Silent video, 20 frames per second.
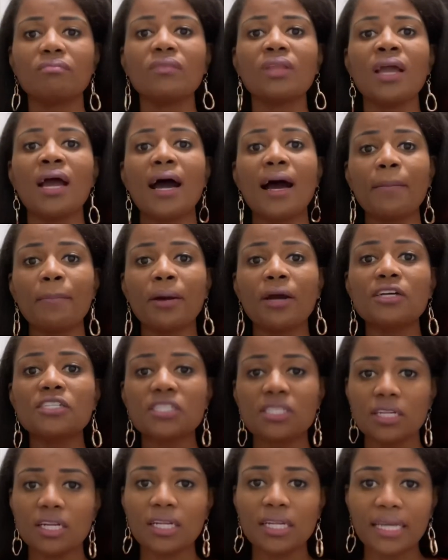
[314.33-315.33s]
I
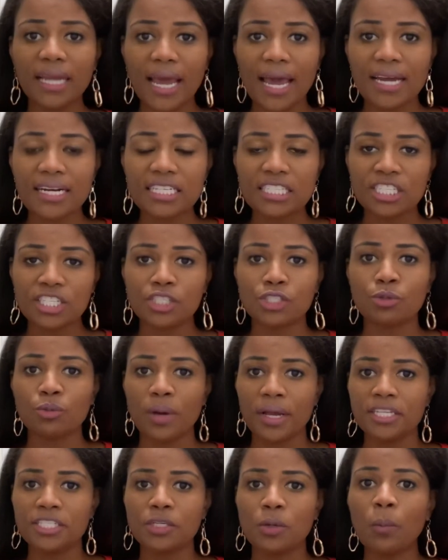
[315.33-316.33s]
personally had a
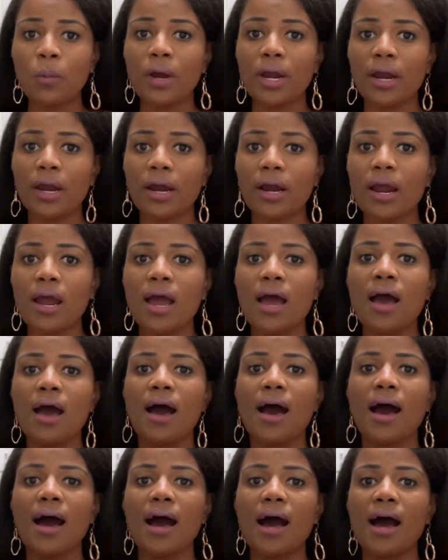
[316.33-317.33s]
situation where
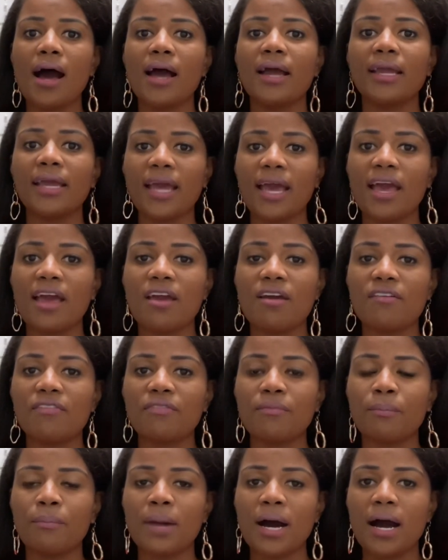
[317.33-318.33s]
I
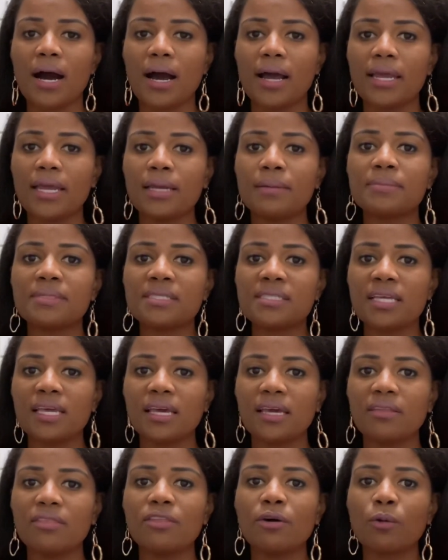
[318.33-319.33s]
gave my
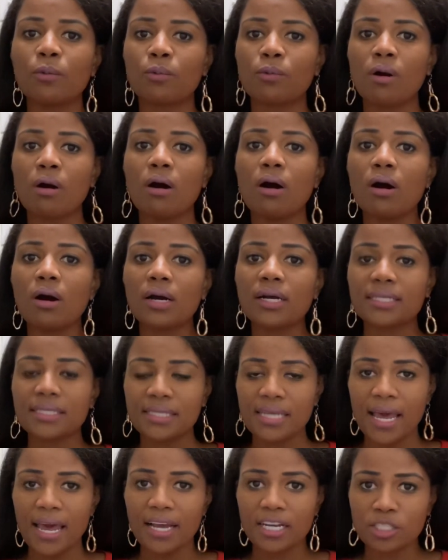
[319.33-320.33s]
MC the wrong
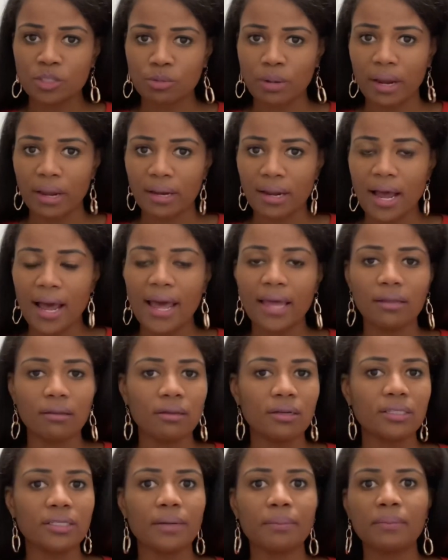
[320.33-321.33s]
tax rate. I had
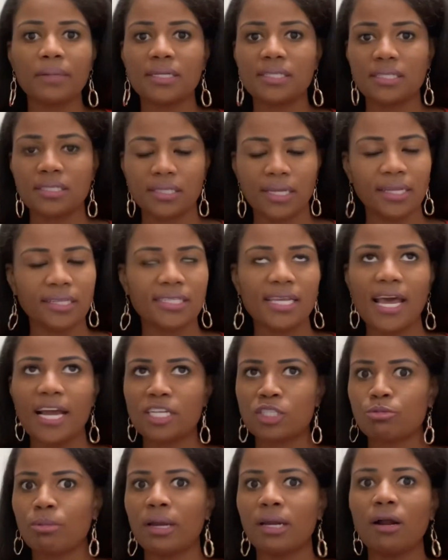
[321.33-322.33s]
looked up the
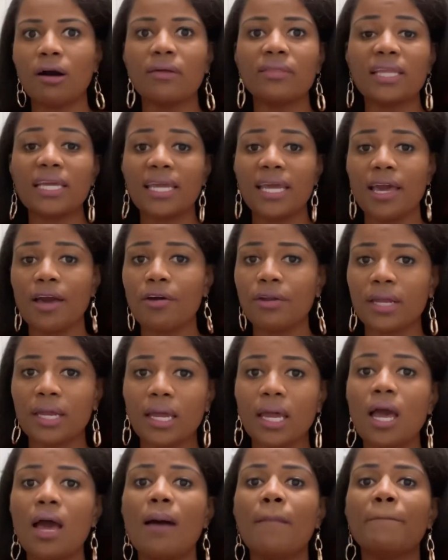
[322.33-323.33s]
tax rate on the
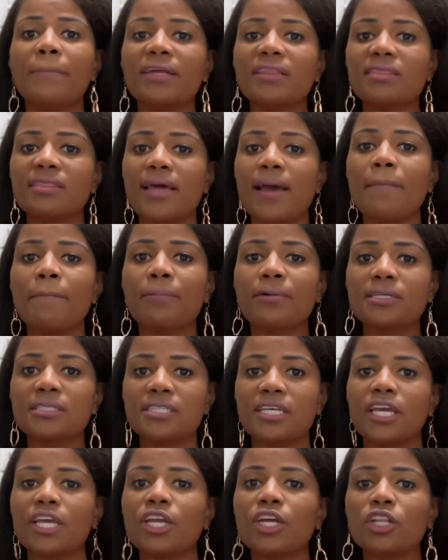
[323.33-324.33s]
county, but that
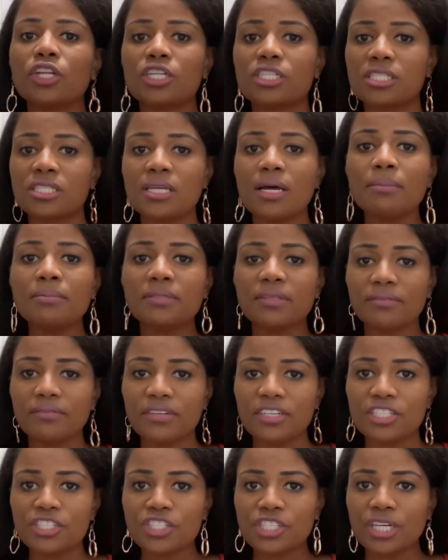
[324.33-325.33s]
particular
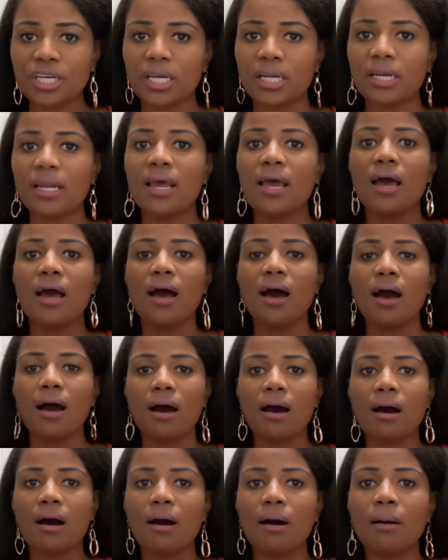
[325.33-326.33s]
subdivision
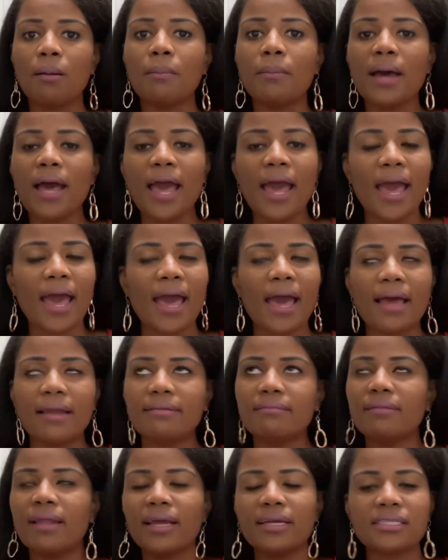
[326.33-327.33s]

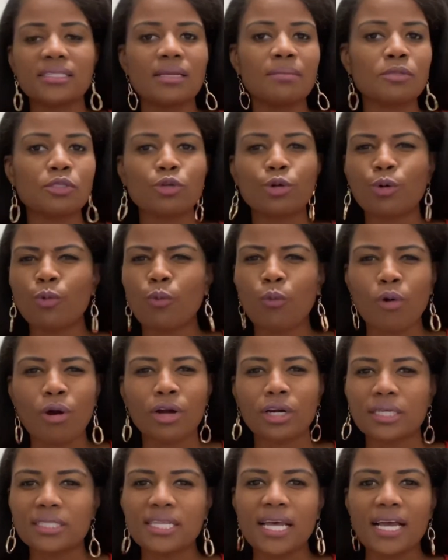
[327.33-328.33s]
had like some sort of
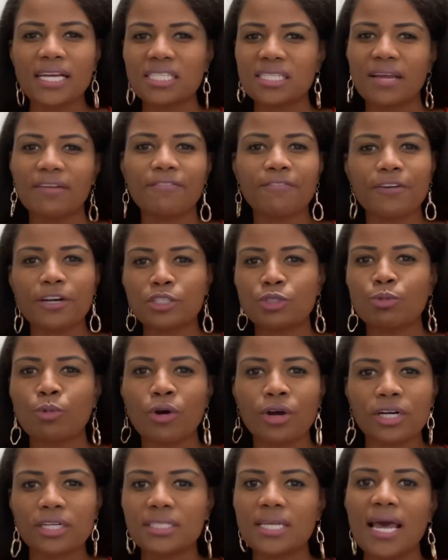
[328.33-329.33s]
water tax, like fresh
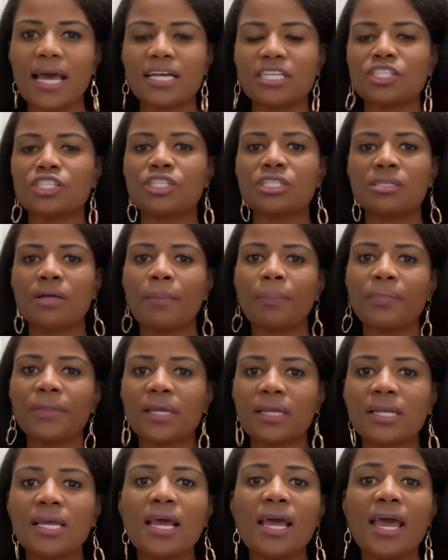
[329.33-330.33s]
water tax or
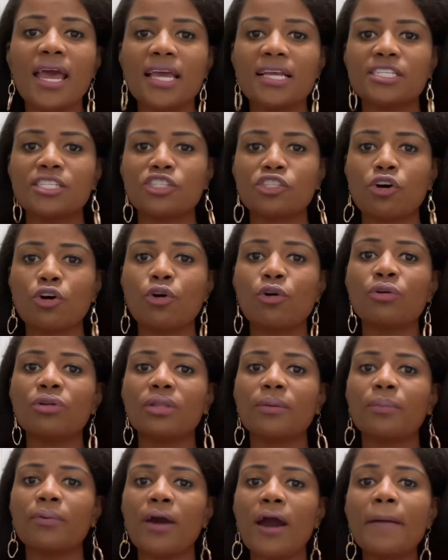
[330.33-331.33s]
something. And so
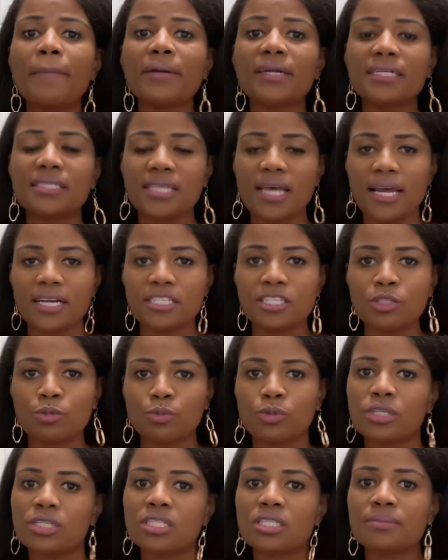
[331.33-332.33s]
the property taxes
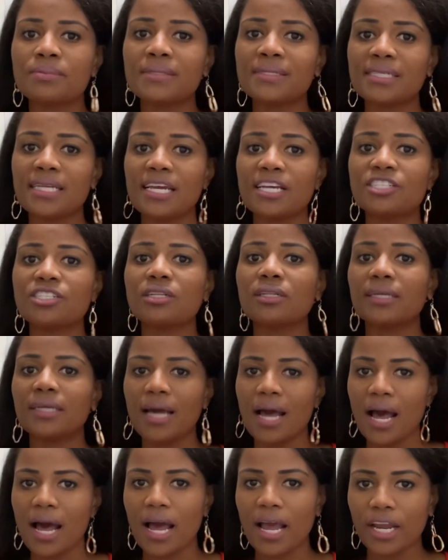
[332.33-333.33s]
were substantially
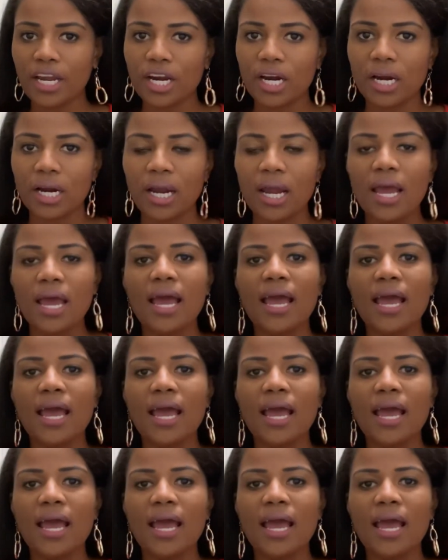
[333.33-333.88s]
higher.